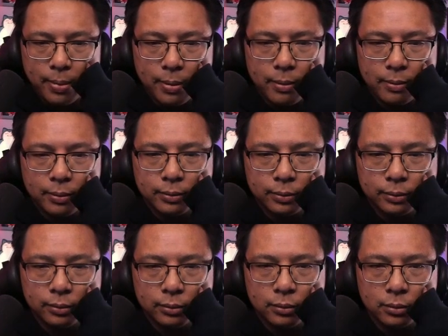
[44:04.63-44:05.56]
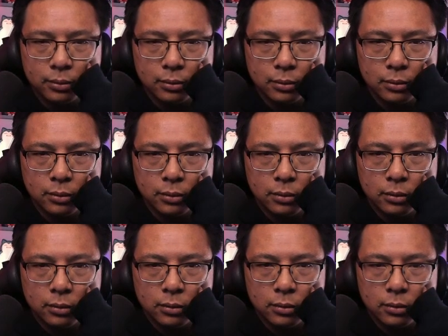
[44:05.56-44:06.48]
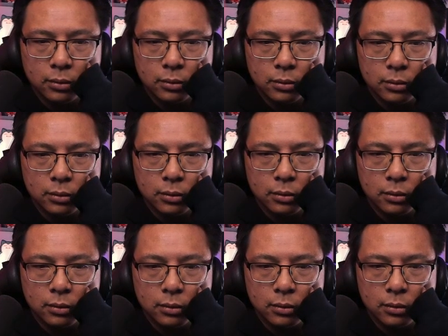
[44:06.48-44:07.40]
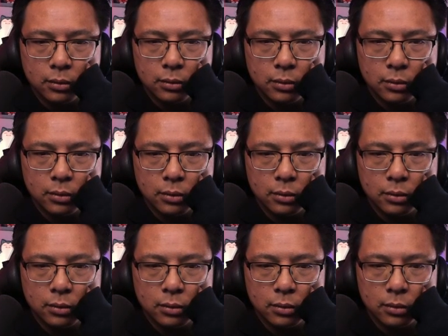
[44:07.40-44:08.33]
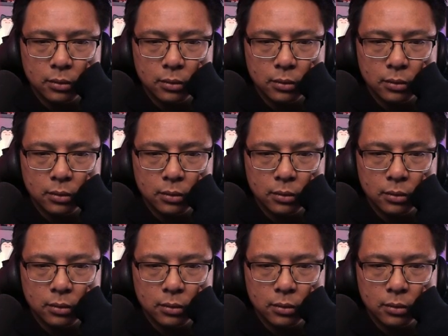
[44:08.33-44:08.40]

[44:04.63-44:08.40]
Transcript: (no one is talking)